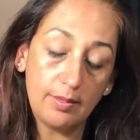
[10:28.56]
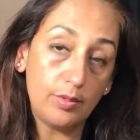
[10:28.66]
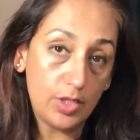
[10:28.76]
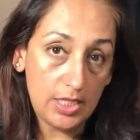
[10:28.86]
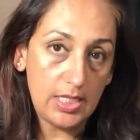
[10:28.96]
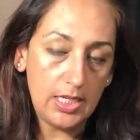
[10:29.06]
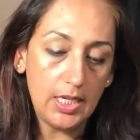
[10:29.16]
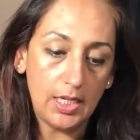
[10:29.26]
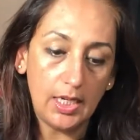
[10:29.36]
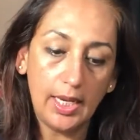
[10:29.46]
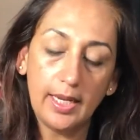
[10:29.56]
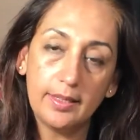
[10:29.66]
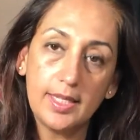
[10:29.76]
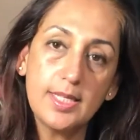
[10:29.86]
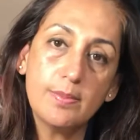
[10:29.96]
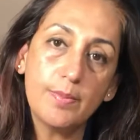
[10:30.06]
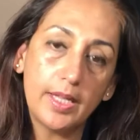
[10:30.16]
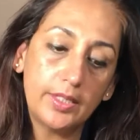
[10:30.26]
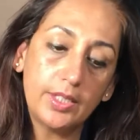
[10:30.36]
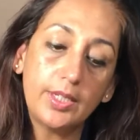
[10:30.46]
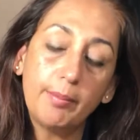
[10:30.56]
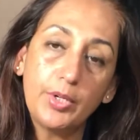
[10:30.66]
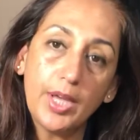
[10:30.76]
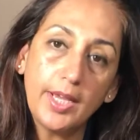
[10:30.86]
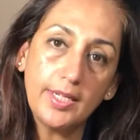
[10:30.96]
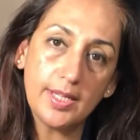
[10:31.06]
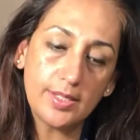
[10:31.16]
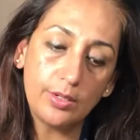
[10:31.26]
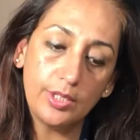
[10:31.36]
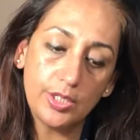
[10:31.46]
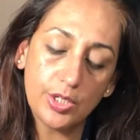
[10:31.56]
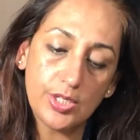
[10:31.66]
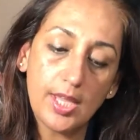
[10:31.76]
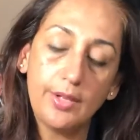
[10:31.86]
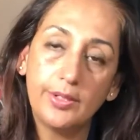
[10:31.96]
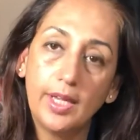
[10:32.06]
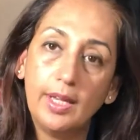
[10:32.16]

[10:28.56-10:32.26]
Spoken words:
this year, and this month number 9 has gone into South,